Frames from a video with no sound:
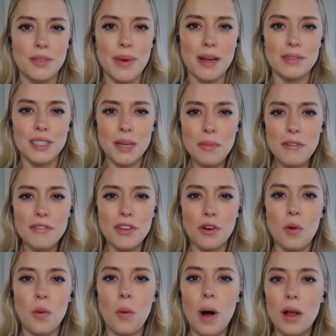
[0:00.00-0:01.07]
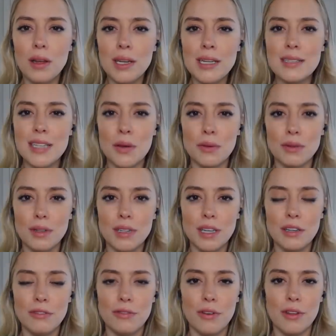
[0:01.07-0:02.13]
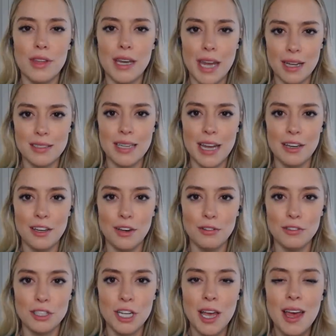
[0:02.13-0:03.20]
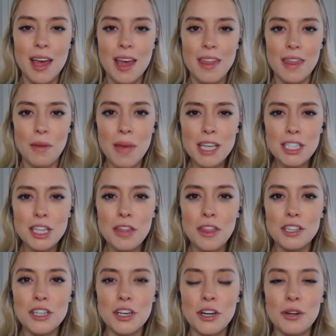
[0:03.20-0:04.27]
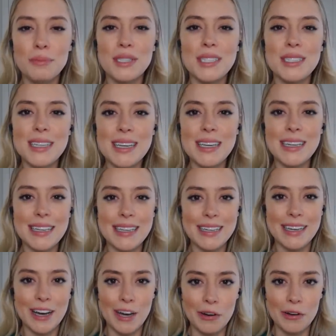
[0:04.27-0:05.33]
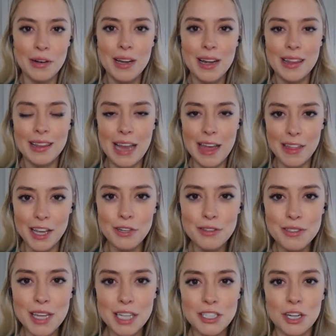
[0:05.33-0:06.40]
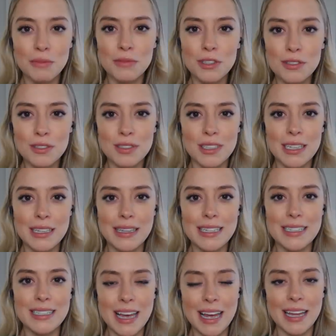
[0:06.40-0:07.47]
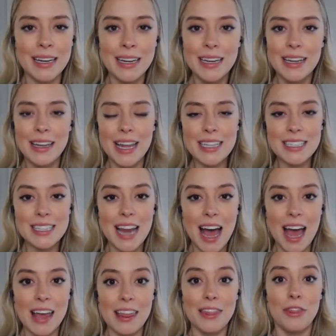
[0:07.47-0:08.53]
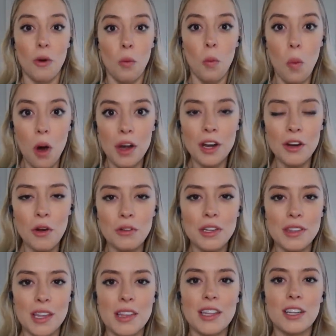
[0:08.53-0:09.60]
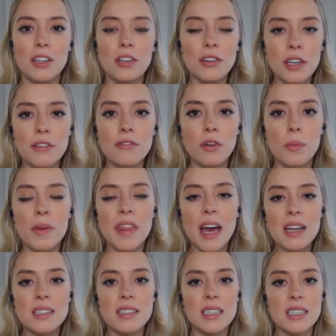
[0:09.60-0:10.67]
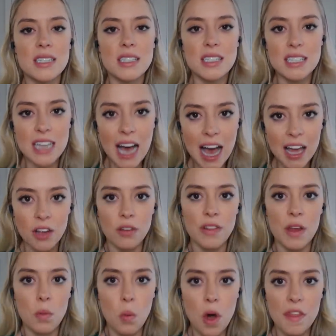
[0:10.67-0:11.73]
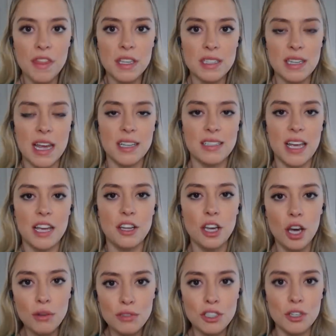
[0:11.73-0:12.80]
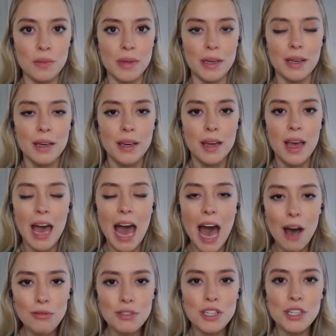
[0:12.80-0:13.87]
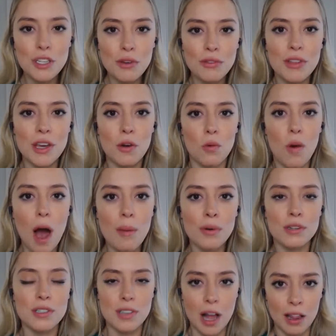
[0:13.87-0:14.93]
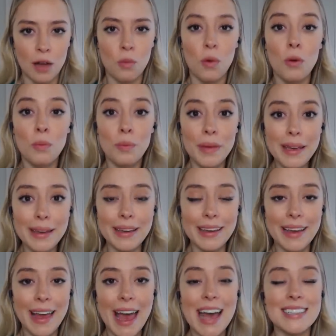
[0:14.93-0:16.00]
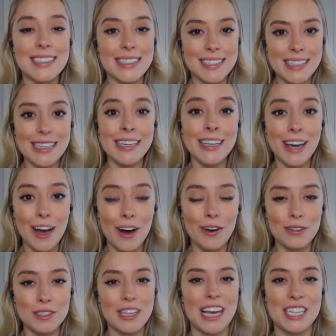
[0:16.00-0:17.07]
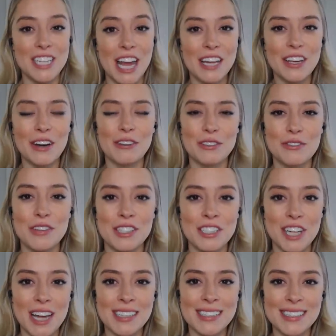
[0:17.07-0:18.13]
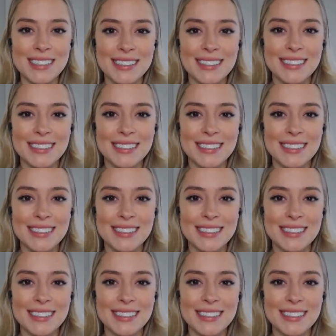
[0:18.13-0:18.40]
about some of the qualities they were looking for in the next head coach, they mentioned the term CEO. Now, they used that term loosely, and they said that's not the one and only thing they're looking for, but that is the style they want this next head coach to be. How do you think Robert Saleh will be as a CEO slash head coach for the Jets?